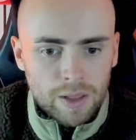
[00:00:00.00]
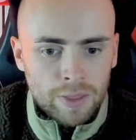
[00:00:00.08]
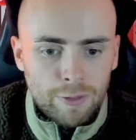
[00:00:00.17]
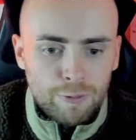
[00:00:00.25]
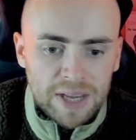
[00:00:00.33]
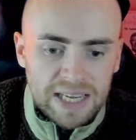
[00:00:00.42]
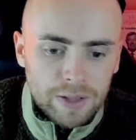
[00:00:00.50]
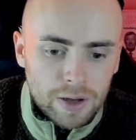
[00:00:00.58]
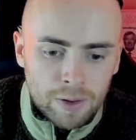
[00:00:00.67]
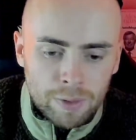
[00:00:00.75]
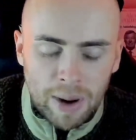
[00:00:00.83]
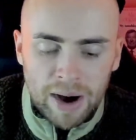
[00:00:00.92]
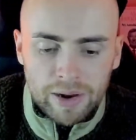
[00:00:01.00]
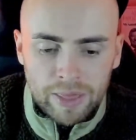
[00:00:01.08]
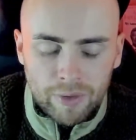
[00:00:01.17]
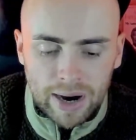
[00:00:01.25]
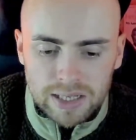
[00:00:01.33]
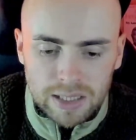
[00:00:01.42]
The fee that apparently
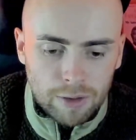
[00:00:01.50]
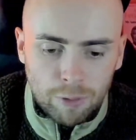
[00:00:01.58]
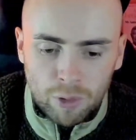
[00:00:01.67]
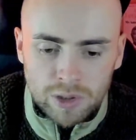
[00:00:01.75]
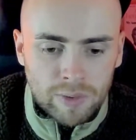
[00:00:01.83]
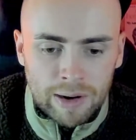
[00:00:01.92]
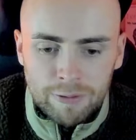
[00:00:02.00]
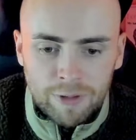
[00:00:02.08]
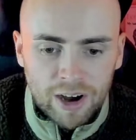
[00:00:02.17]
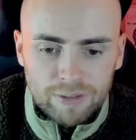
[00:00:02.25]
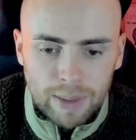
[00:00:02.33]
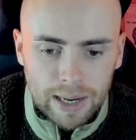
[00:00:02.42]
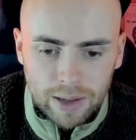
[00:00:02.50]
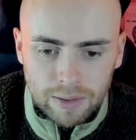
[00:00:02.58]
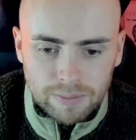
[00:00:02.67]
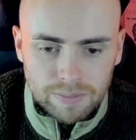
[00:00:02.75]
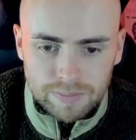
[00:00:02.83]
they're asking for is around 5 million.